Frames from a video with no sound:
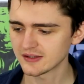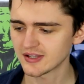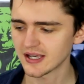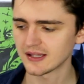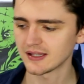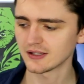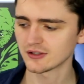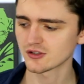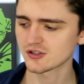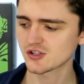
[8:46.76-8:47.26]

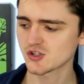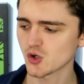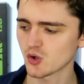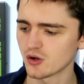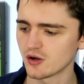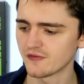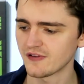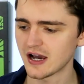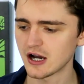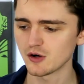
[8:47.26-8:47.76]
telling the
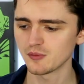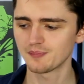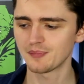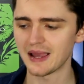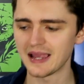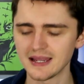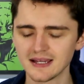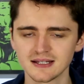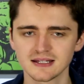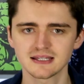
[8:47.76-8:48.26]
story of how
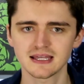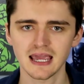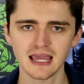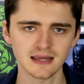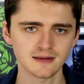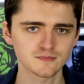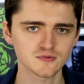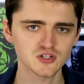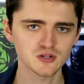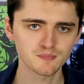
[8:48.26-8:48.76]
Bane
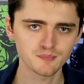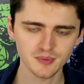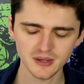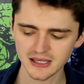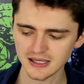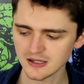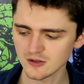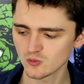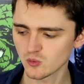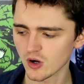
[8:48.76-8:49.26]
came to
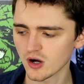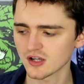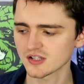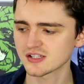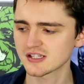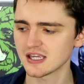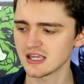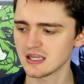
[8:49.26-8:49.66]
be whilst